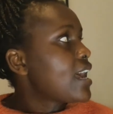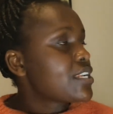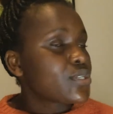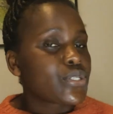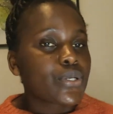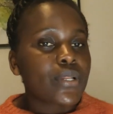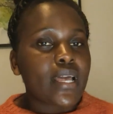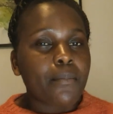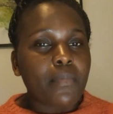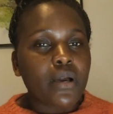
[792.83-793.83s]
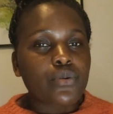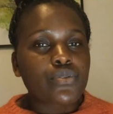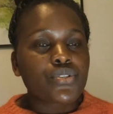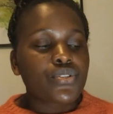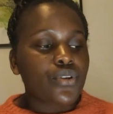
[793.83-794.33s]
a total
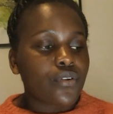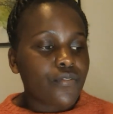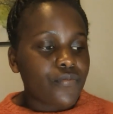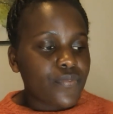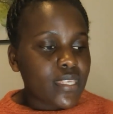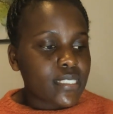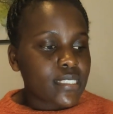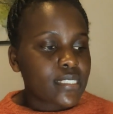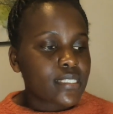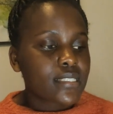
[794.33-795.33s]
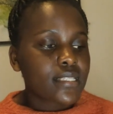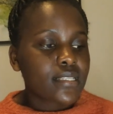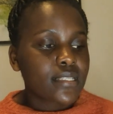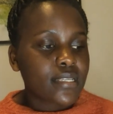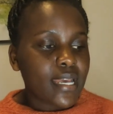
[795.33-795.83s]
amount of this
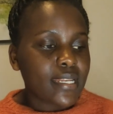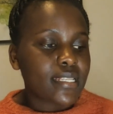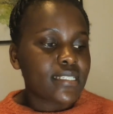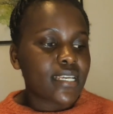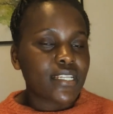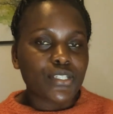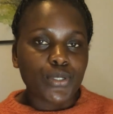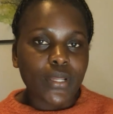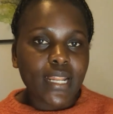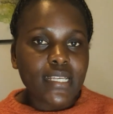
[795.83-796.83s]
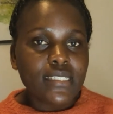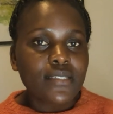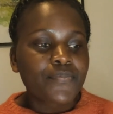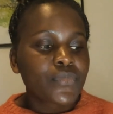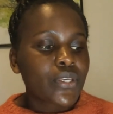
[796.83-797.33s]
Canadian dollars,
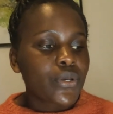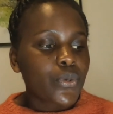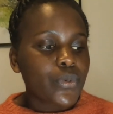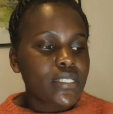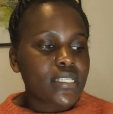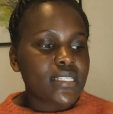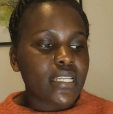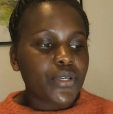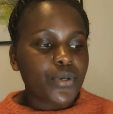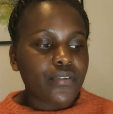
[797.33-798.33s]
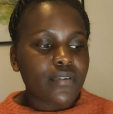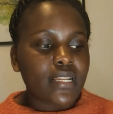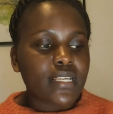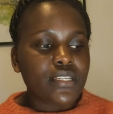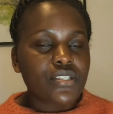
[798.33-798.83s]
which is an
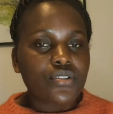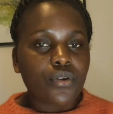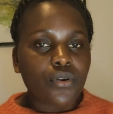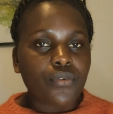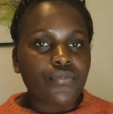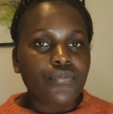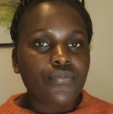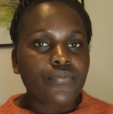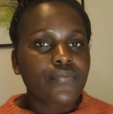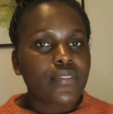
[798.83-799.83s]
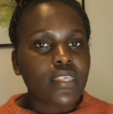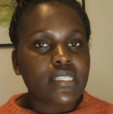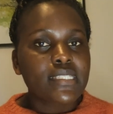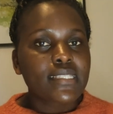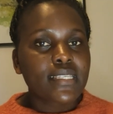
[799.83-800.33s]
equivalent of
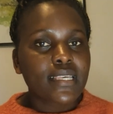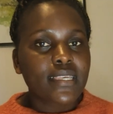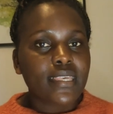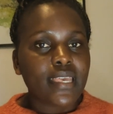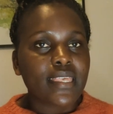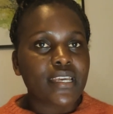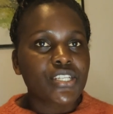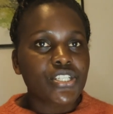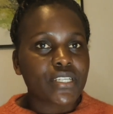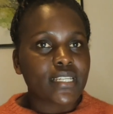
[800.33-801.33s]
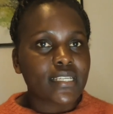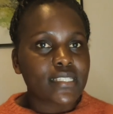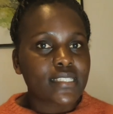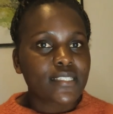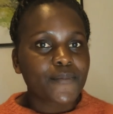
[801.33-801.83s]
this Kenya
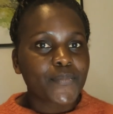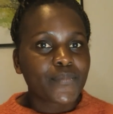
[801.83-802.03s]
shillings.